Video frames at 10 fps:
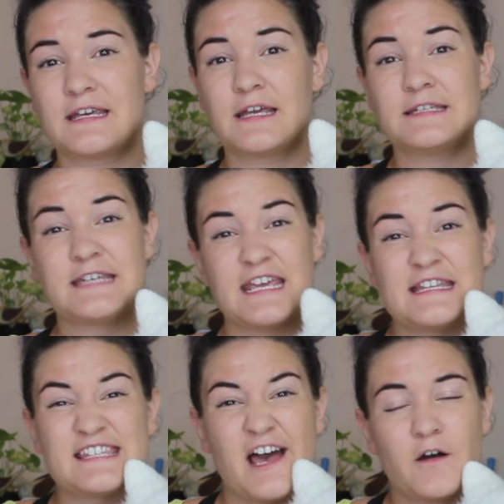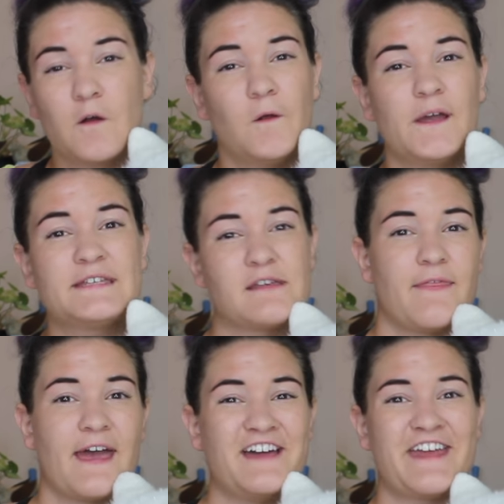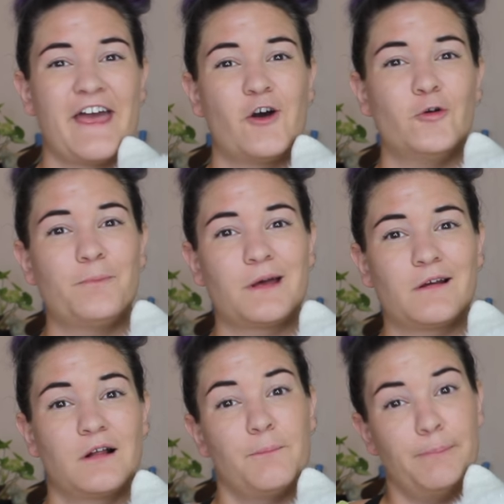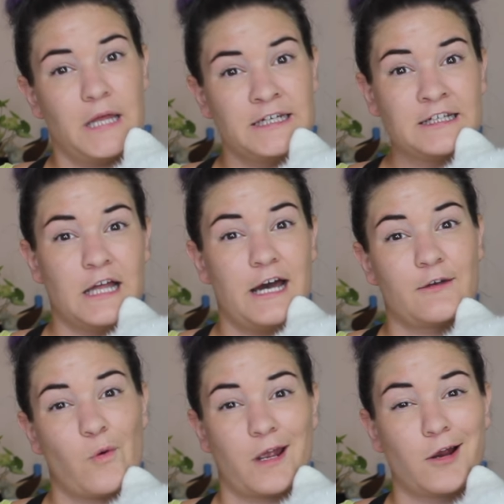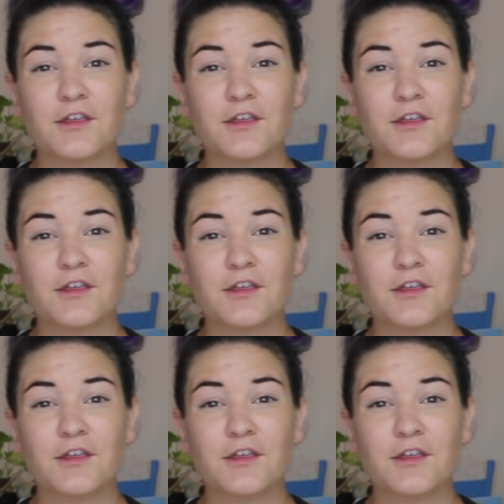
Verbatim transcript: contains alkaloids that help blood clot quicker.